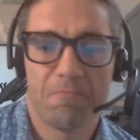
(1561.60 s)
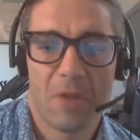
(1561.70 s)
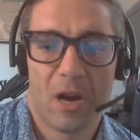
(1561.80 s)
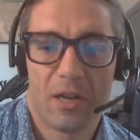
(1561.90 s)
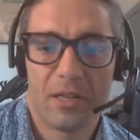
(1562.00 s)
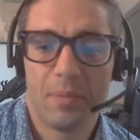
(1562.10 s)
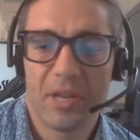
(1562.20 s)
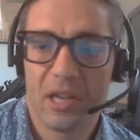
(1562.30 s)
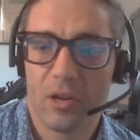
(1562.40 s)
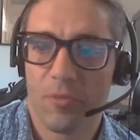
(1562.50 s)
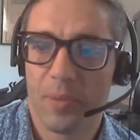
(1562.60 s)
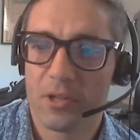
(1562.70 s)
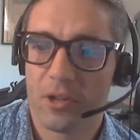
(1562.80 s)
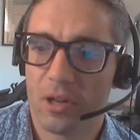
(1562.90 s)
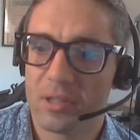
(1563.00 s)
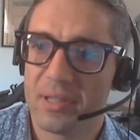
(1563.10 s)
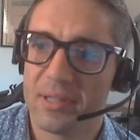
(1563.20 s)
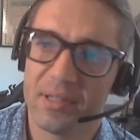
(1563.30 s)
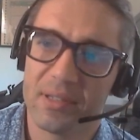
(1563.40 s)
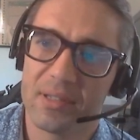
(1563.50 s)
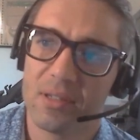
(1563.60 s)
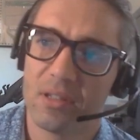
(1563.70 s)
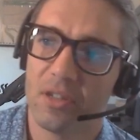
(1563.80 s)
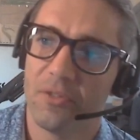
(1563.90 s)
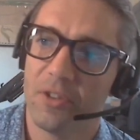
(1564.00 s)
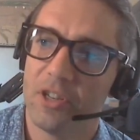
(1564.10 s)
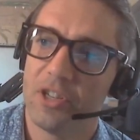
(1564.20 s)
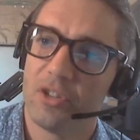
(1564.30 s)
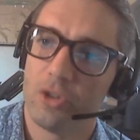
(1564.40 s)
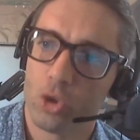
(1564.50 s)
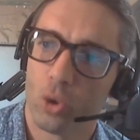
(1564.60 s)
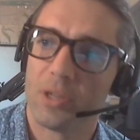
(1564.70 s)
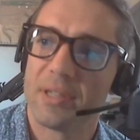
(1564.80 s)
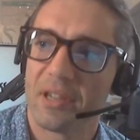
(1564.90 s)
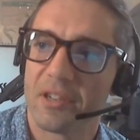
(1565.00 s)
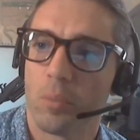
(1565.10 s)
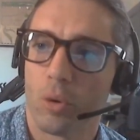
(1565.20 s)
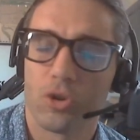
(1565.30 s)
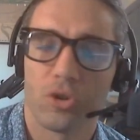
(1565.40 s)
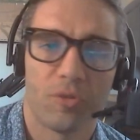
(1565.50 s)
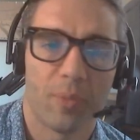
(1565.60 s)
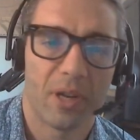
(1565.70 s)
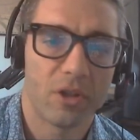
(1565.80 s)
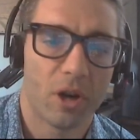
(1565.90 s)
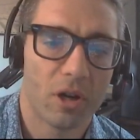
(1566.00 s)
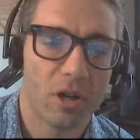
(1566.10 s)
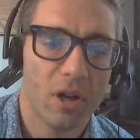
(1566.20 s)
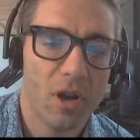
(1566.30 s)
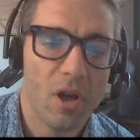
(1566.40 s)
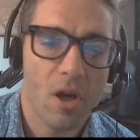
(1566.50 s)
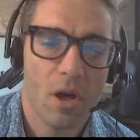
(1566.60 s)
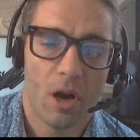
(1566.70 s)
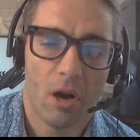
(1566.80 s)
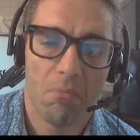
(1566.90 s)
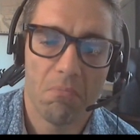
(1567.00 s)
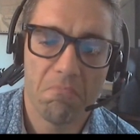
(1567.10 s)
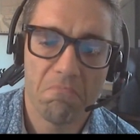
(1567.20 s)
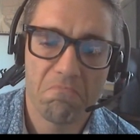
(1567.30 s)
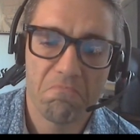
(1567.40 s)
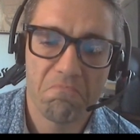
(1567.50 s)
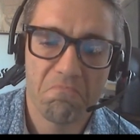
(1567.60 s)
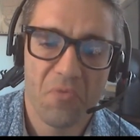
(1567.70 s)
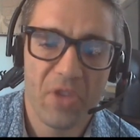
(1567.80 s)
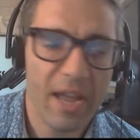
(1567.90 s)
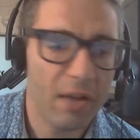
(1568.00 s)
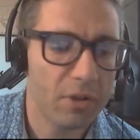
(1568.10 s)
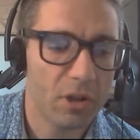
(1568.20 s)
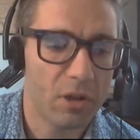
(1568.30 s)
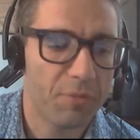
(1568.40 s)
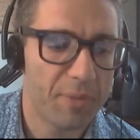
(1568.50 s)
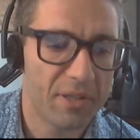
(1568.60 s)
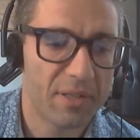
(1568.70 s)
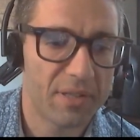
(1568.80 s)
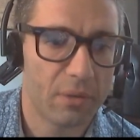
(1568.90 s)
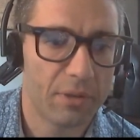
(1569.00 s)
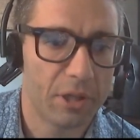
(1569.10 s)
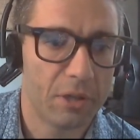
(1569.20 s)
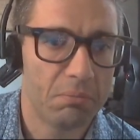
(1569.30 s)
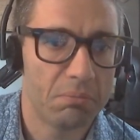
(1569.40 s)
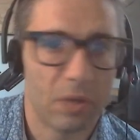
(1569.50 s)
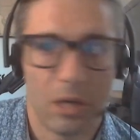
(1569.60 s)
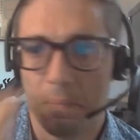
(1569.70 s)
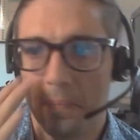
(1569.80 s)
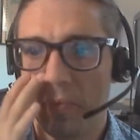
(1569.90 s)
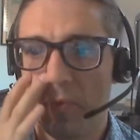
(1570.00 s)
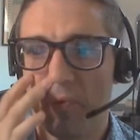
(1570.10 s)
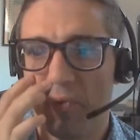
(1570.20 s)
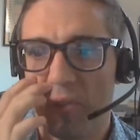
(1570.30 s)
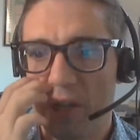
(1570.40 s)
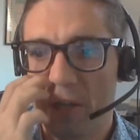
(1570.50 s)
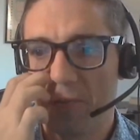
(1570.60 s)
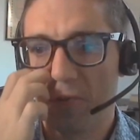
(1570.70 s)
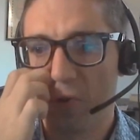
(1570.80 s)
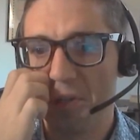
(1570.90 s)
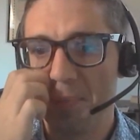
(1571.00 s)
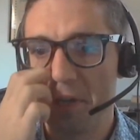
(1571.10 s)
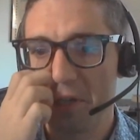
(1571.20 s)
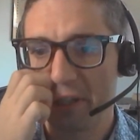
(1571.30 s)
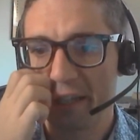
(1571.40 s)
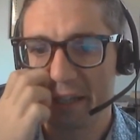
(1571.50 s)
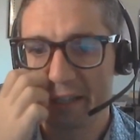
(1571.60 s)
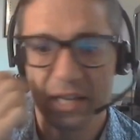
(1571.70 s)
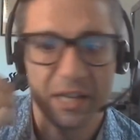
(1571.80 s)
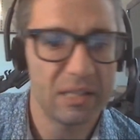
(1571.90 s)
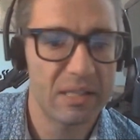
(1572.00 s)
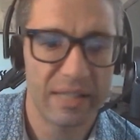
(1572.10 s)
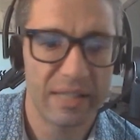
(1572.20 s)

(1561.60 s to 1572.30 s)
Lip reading: in the beginning of my talk, this is the very short second portion of my talk. We have a lot of methods out there for spatial data science,